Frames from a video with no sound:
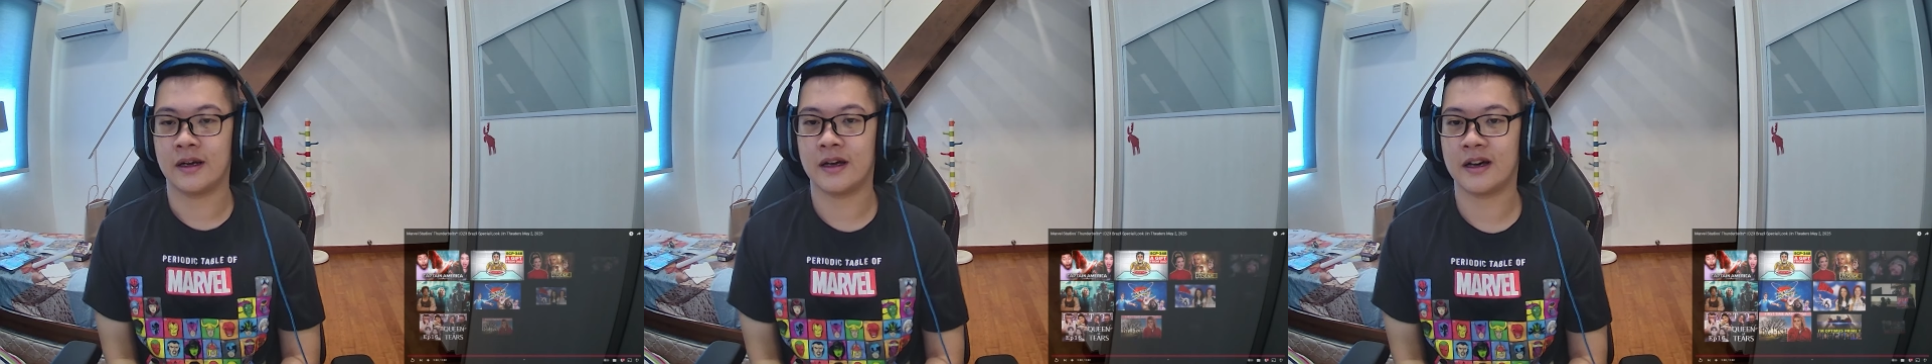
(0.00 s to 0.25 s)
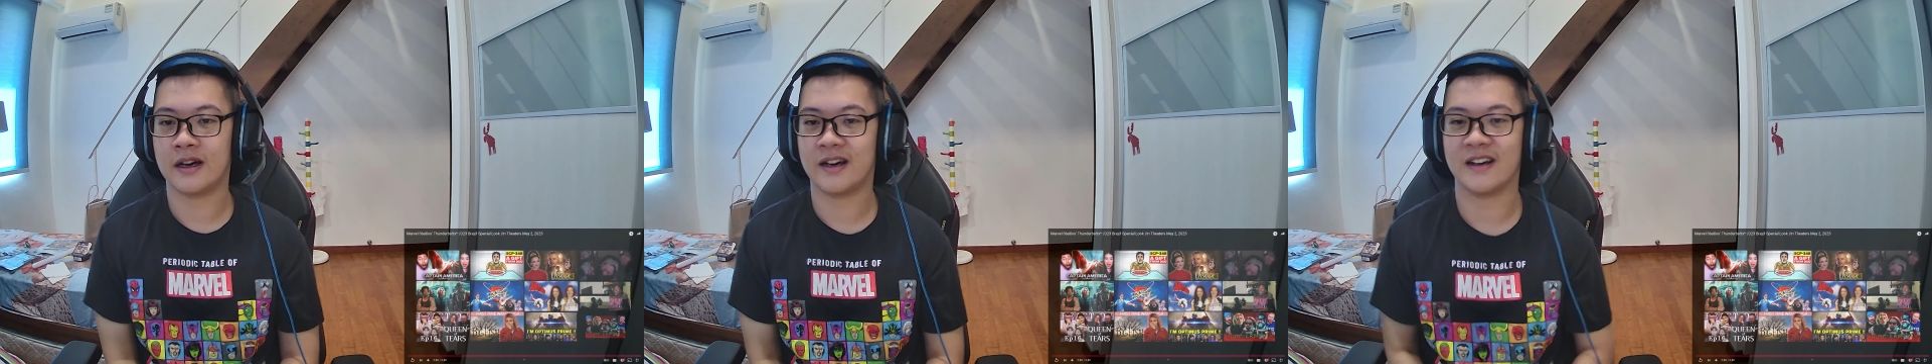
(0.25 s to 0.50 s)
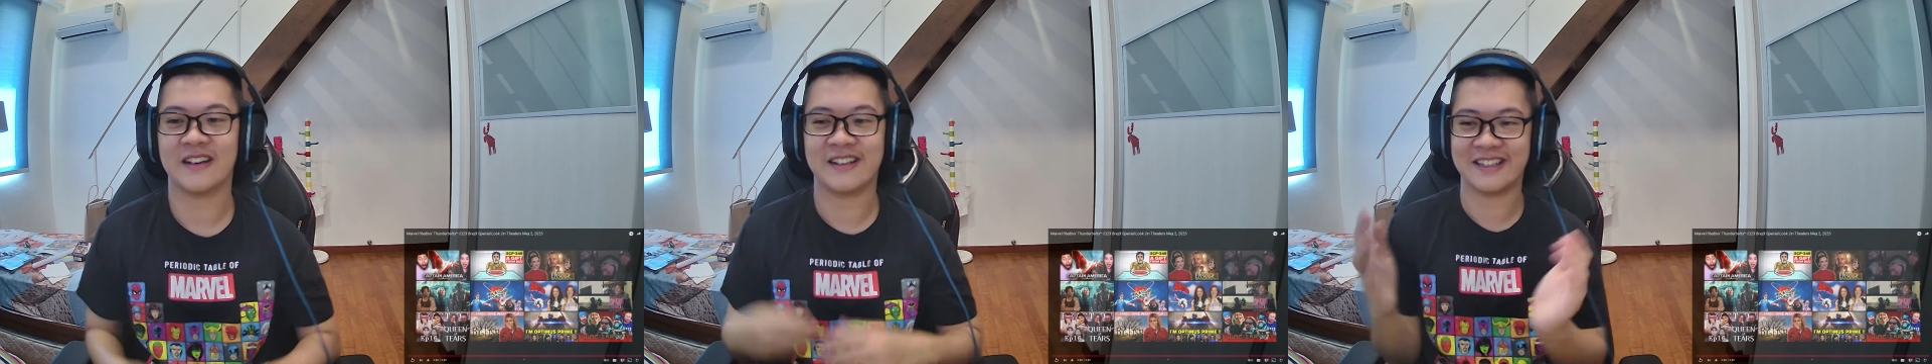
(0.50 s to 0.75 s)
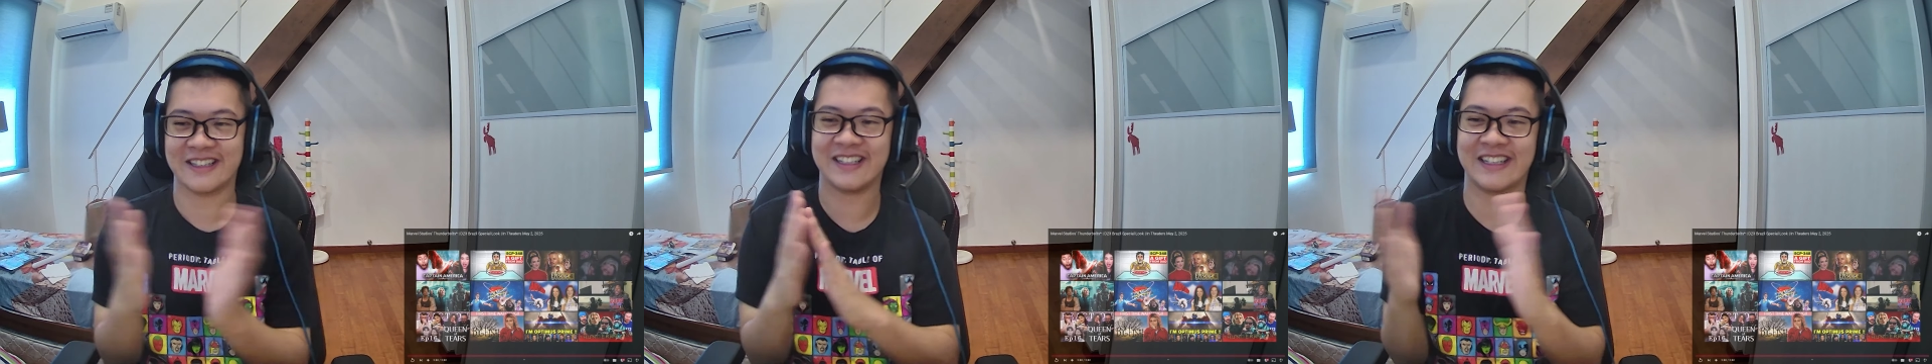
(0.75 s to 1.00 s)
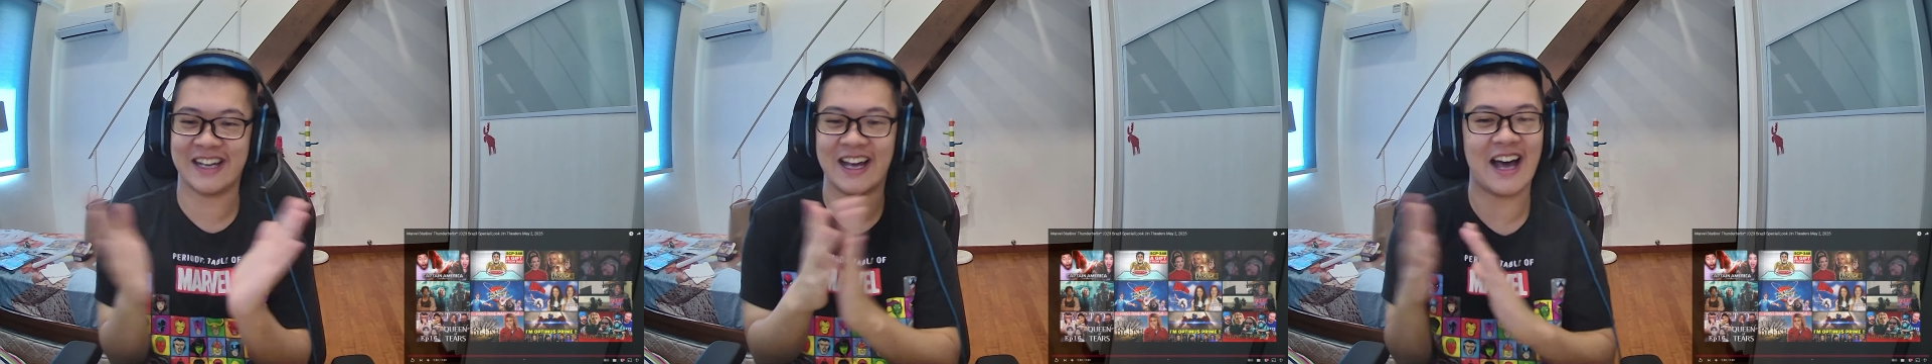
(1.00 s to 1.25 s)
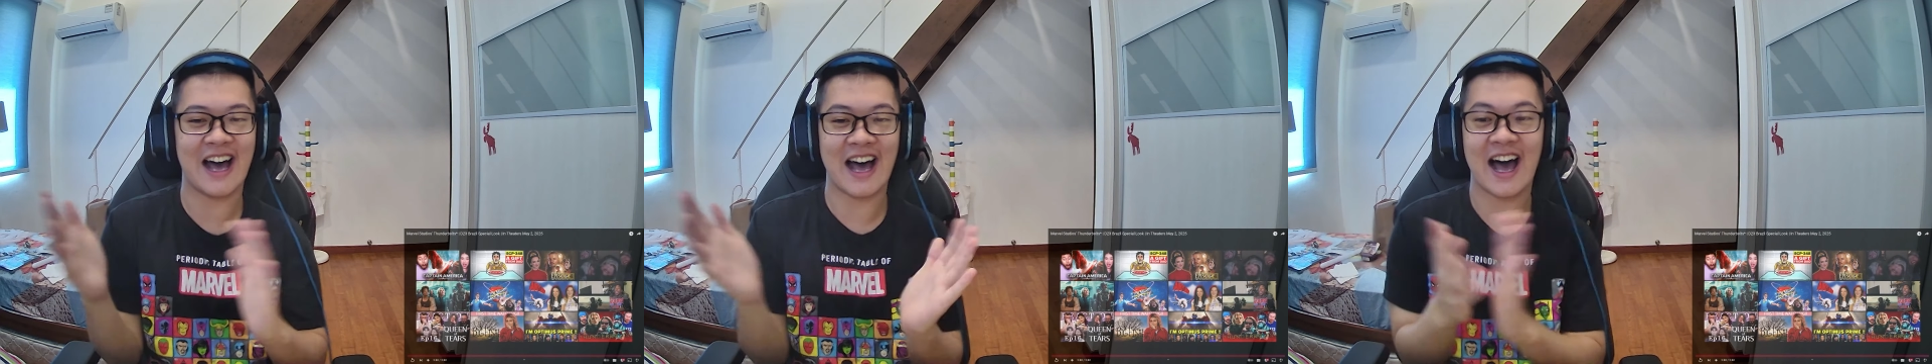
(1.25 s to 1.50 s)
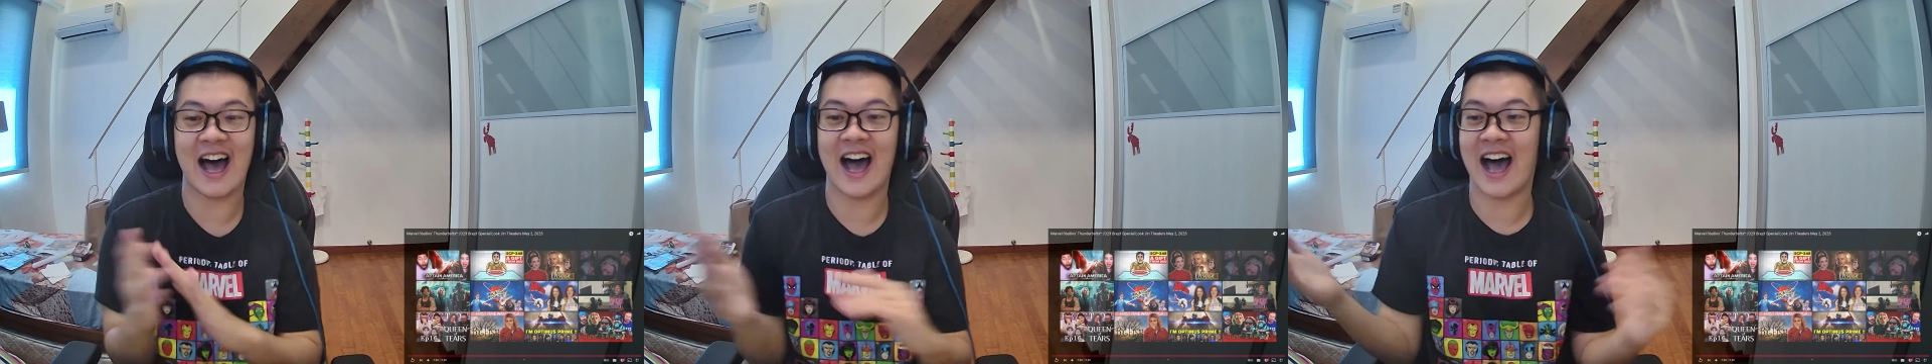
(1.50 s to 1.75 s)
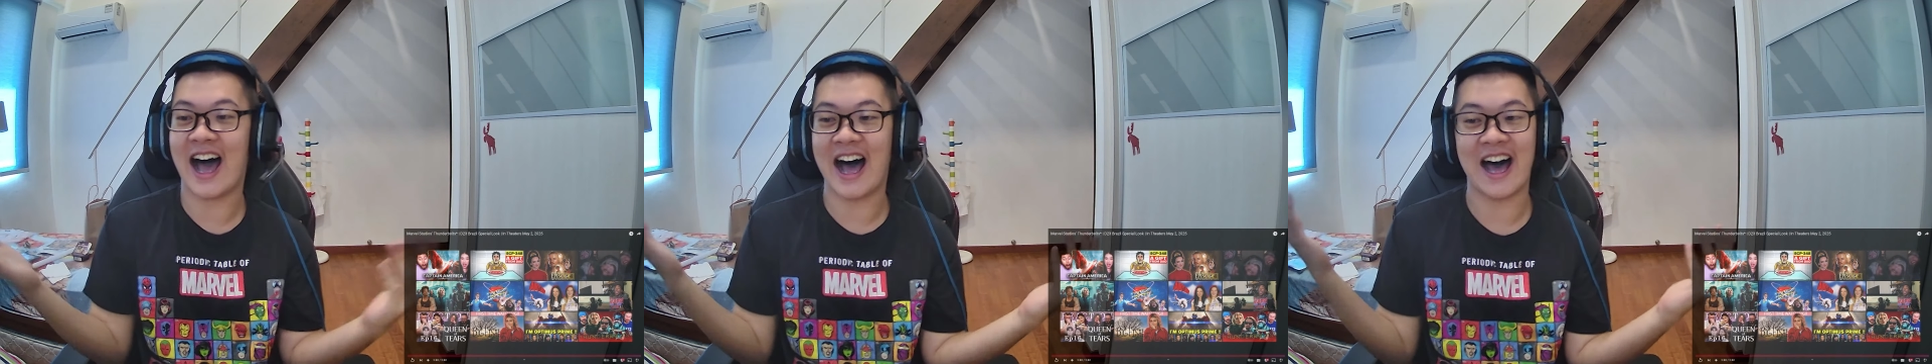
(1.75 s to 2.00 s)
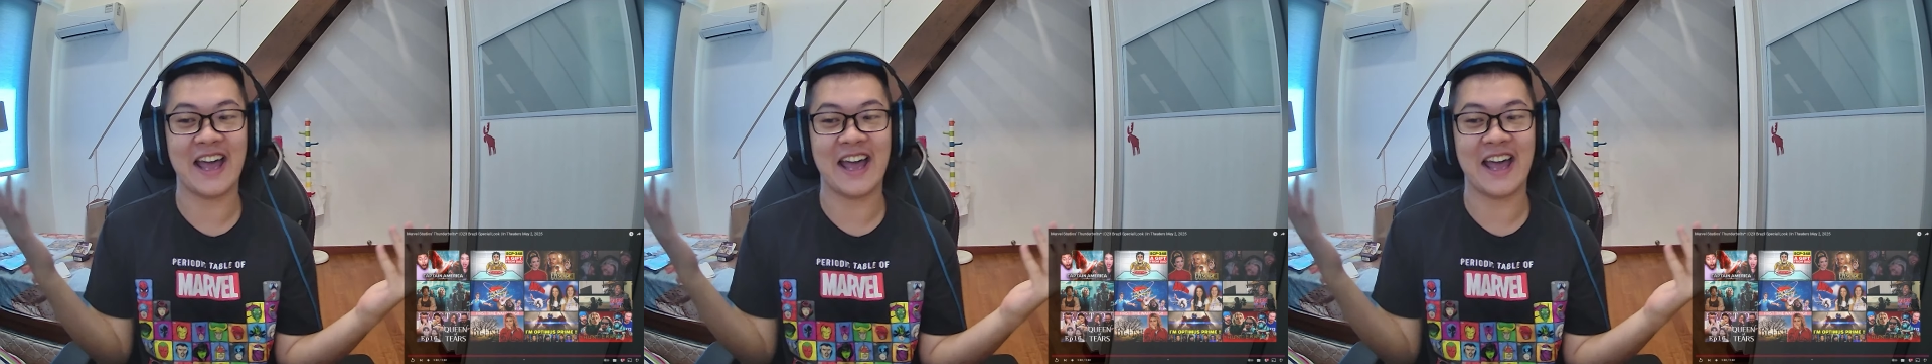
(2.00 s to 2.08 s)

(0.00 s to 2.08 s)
I